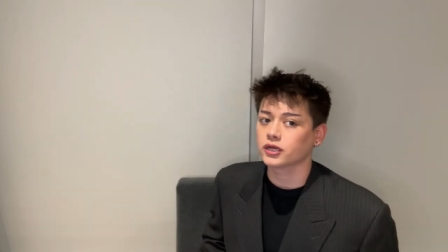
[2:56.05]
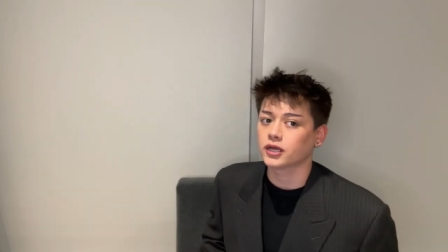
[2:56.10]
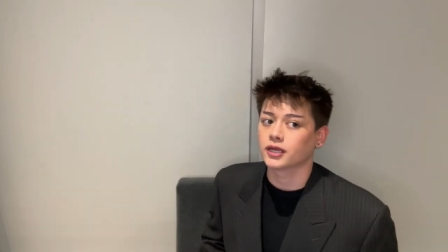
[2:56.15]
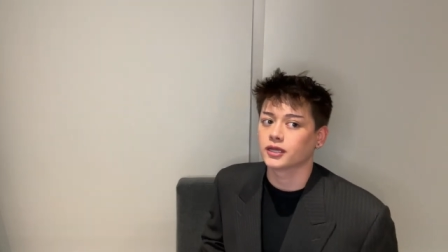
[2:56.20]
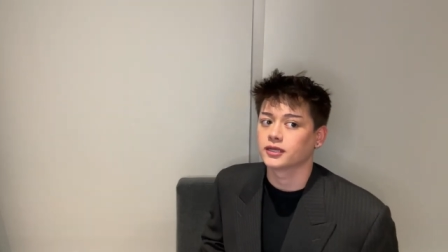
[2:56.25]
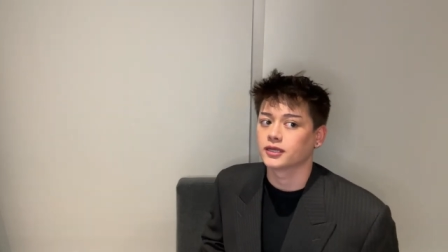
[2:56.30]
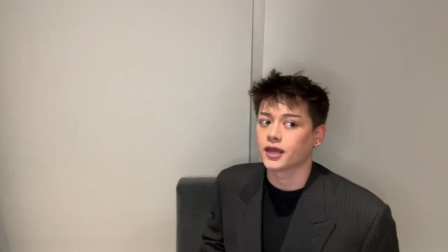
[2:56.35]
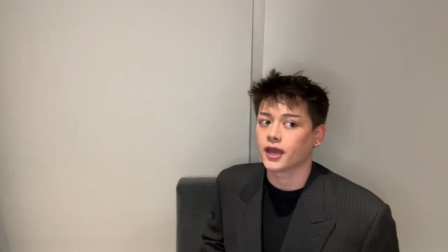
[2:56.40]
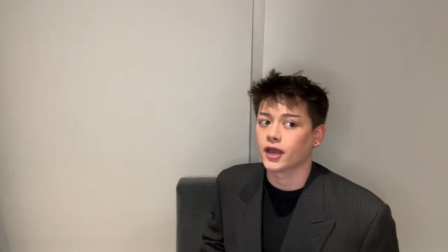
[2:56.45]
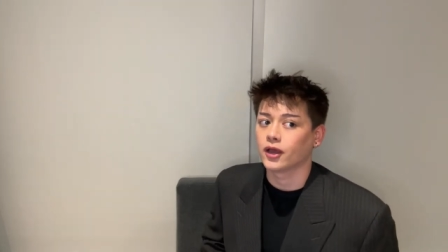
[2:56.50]

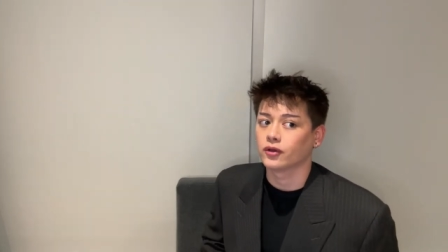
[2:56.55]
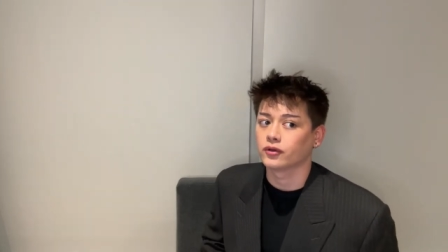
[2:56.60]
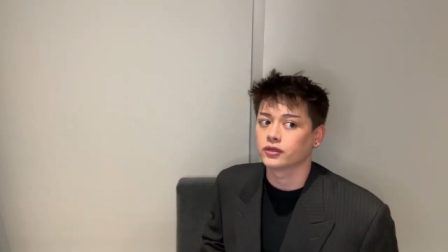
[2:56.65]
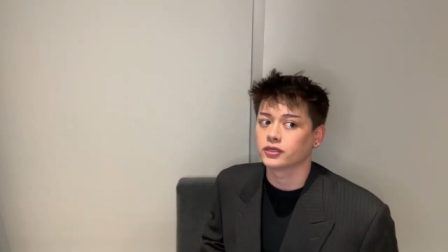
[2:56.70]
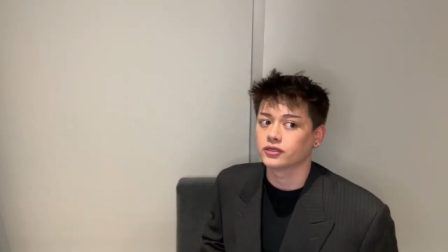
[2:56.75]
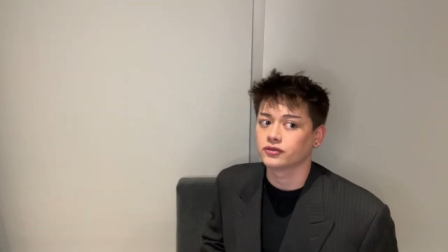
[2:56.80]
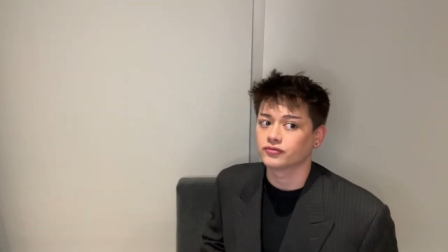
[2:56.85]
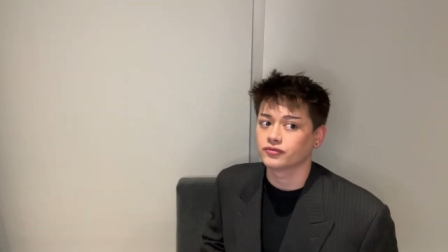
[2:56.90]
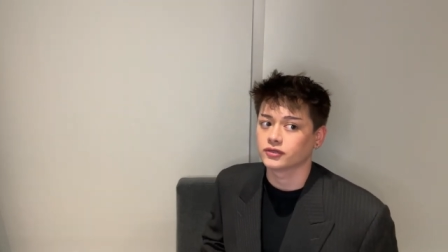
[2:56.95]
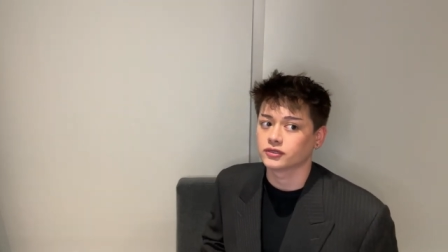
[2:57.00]
and now
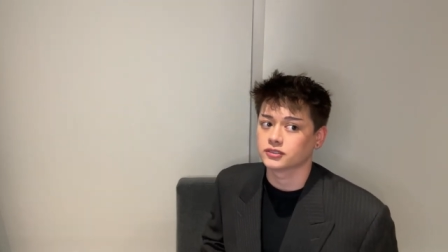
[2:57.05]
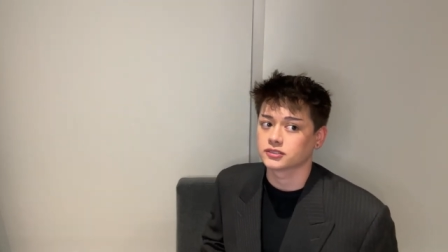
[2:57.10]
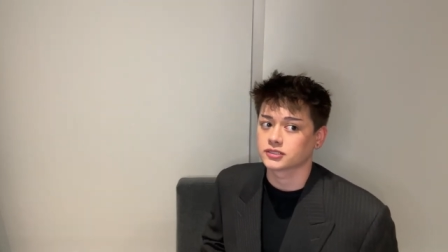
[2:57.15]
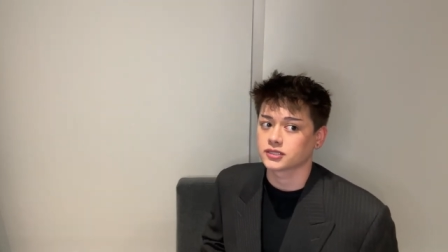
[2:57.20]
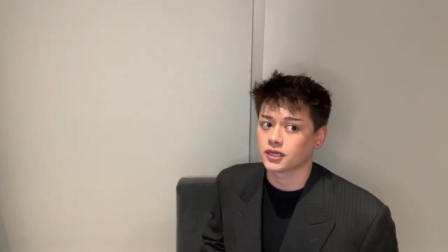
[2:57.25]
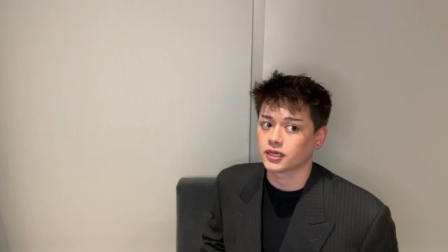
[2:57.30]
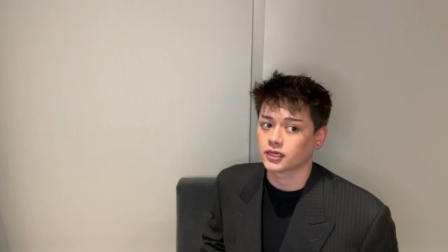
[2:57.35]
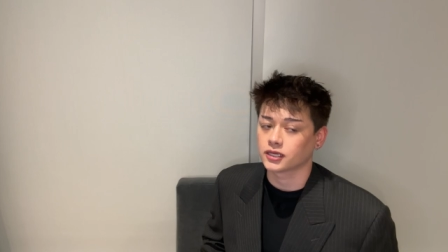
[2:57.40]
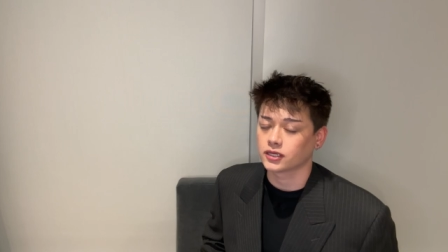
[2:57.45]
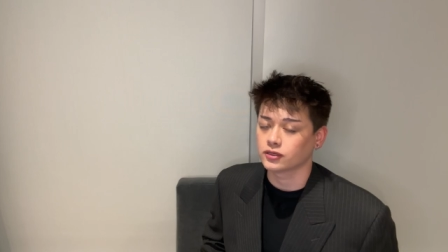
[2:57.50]
he feels
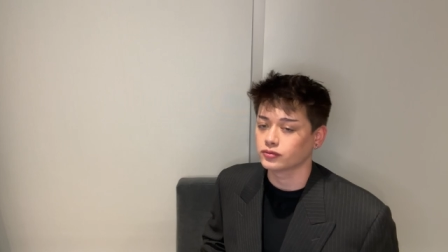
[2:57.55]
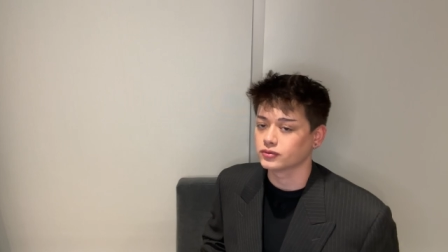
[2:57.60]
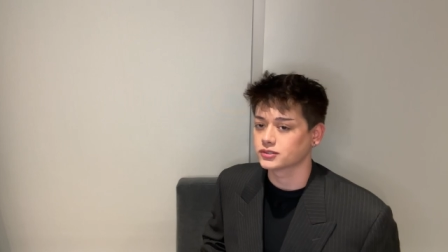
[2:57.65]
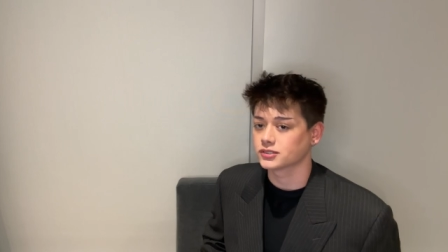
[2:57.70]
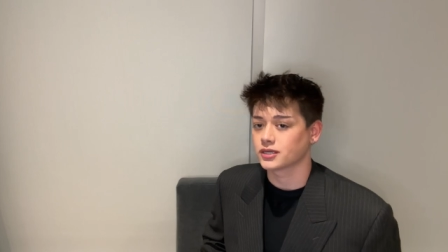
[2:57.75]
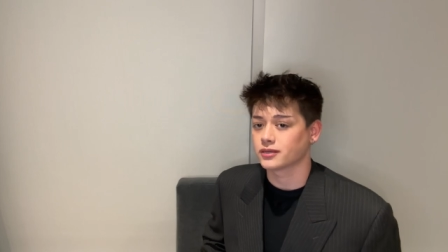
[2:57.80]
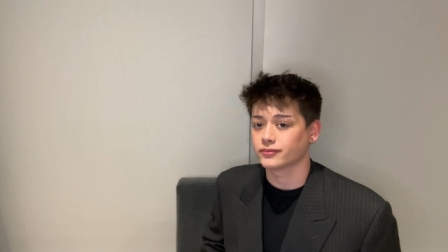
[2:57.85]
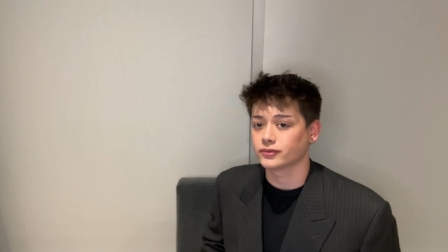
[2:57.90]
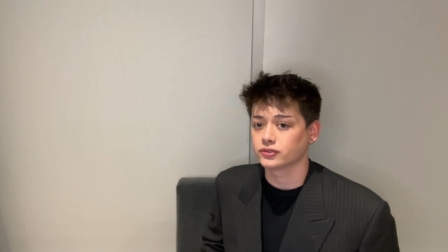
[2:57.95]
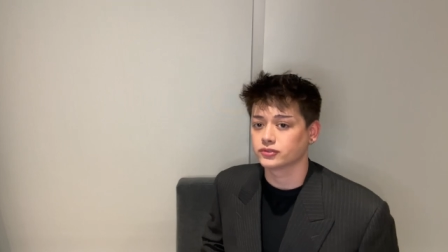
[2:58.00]
like he was
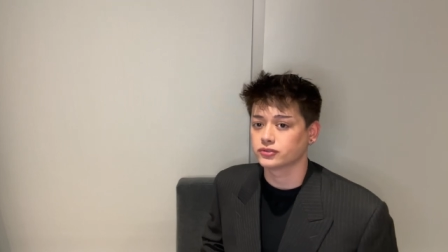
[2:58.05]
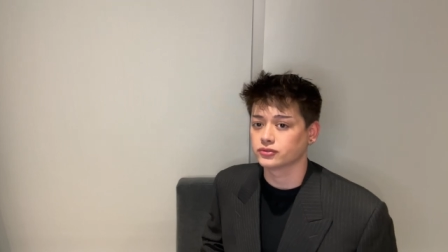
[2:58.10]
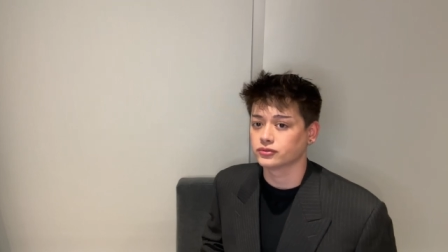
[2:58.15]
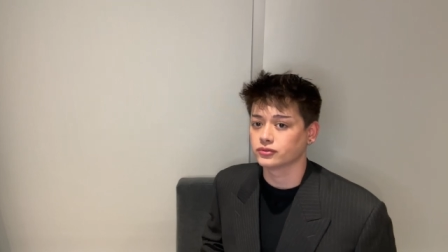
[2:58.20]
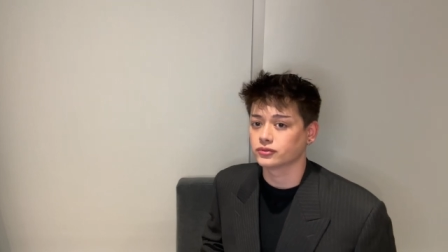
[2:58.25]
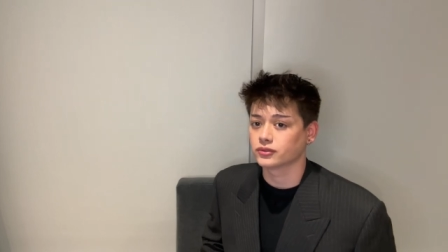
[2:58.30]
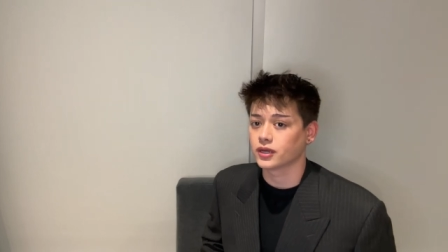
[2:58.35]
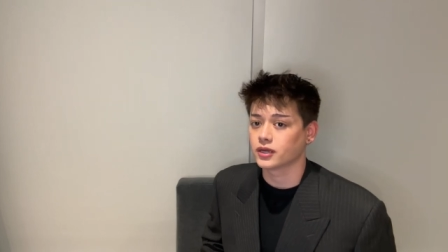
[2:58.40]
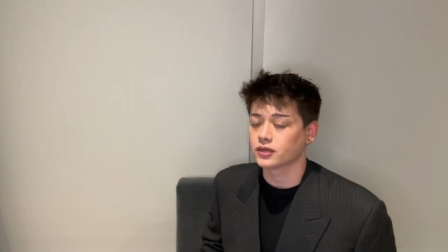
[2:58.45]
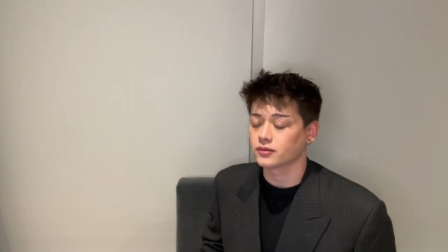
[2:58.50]
able
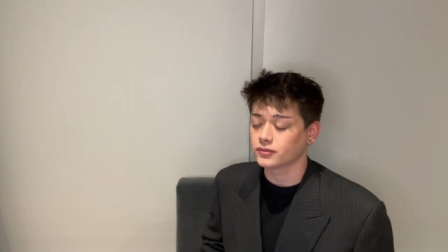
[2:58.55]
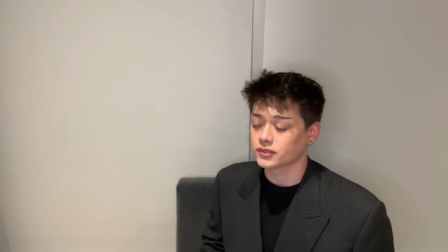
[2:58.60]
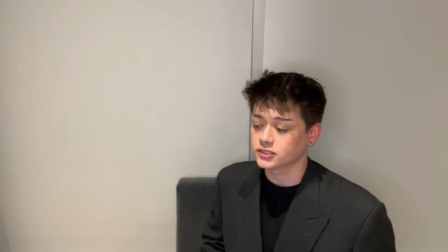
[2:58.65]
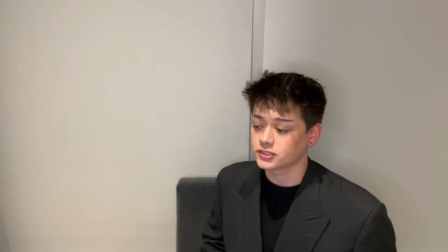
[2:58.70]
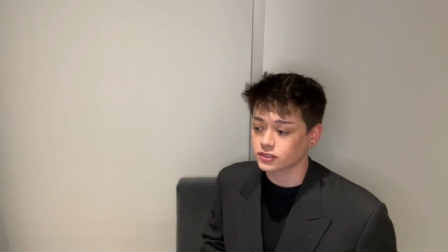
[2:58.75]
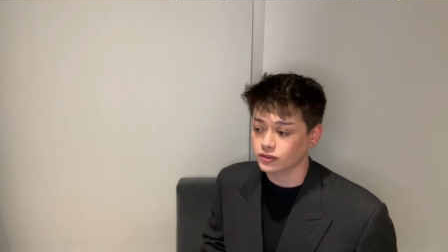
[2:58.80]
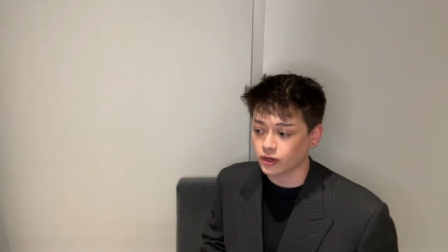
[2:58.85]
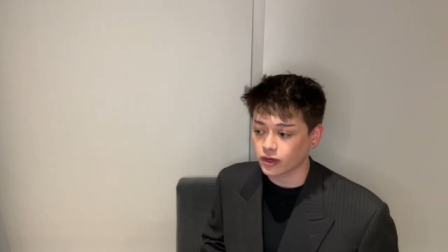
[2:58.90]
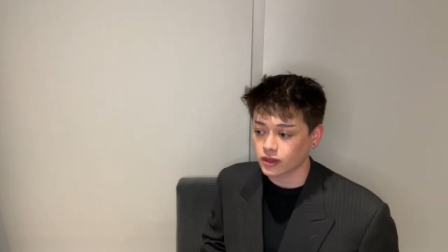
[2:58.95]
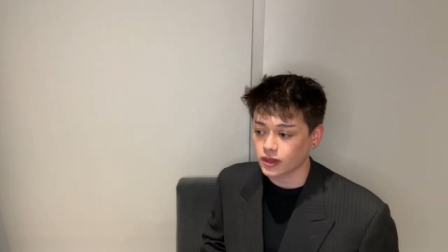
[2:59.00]
to kind of
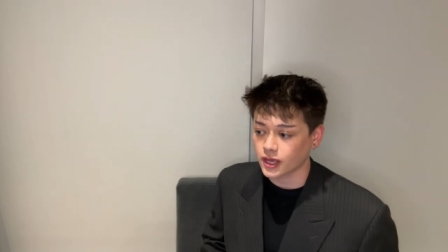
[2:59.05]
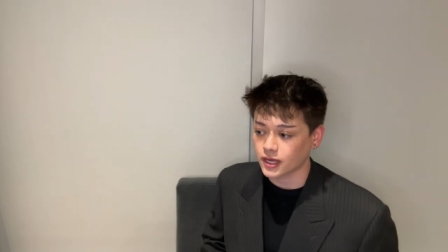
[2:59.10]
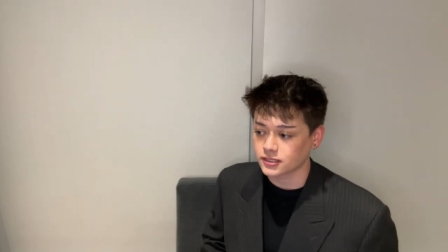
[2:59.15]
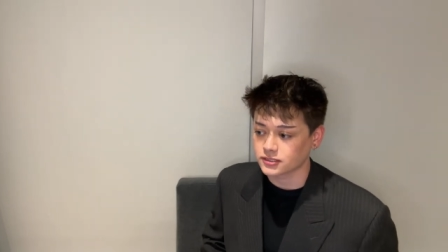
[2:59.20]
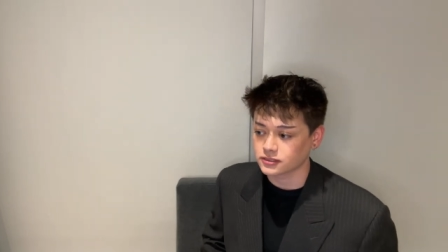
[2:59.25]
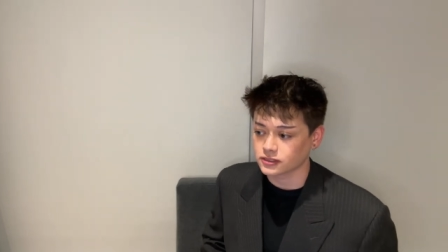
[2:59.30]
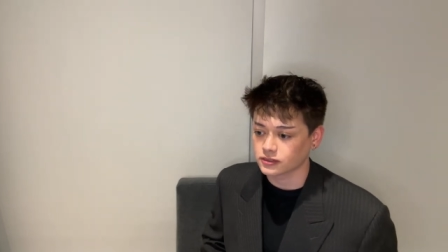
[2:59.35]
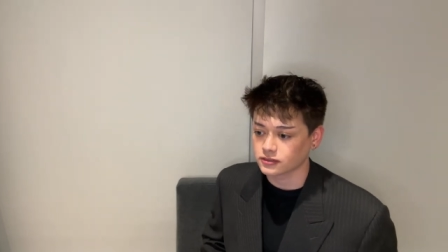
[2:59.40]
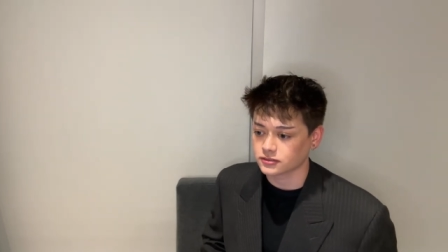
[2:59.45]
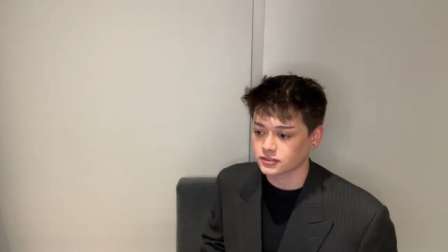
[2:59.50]
materialize
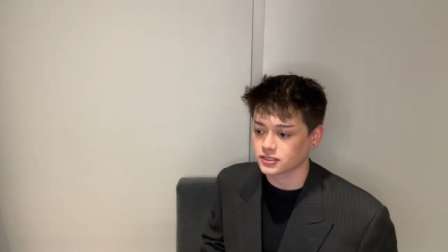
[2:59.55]
those,